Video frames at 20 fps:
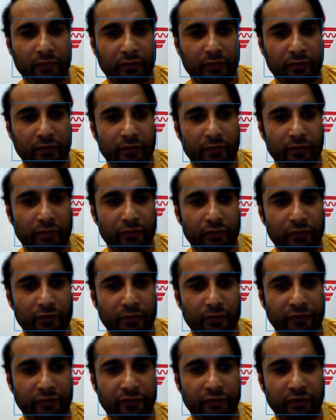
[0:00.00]
So
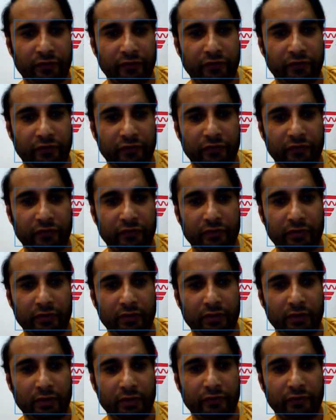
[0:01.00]
your
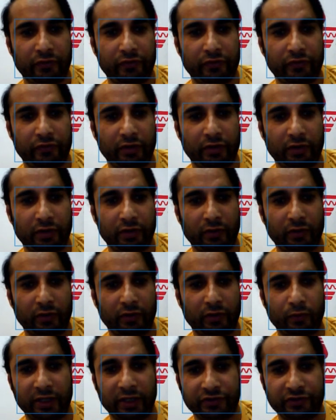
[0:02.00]
instances are now
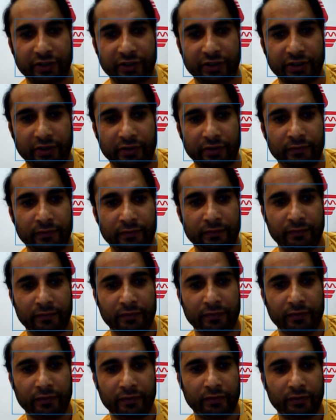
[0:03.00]
launching.
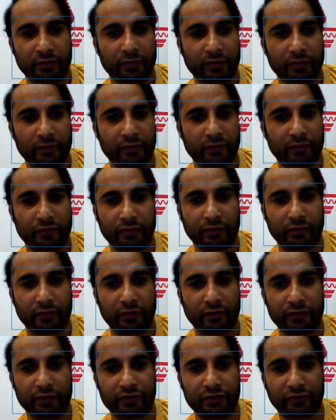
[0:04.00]
So
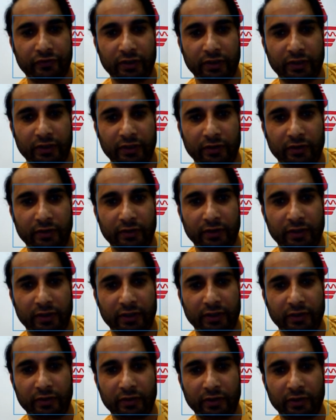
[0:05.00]
I just click on
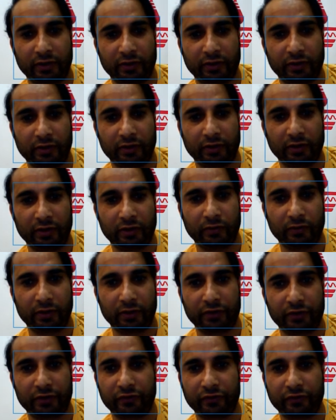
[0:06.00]
logger, or
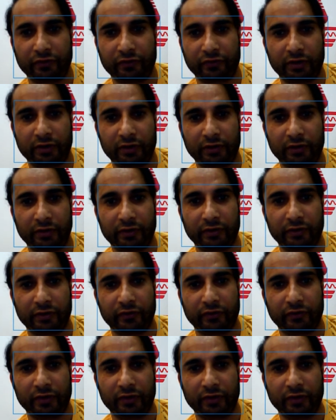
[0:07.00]
I can just click on this,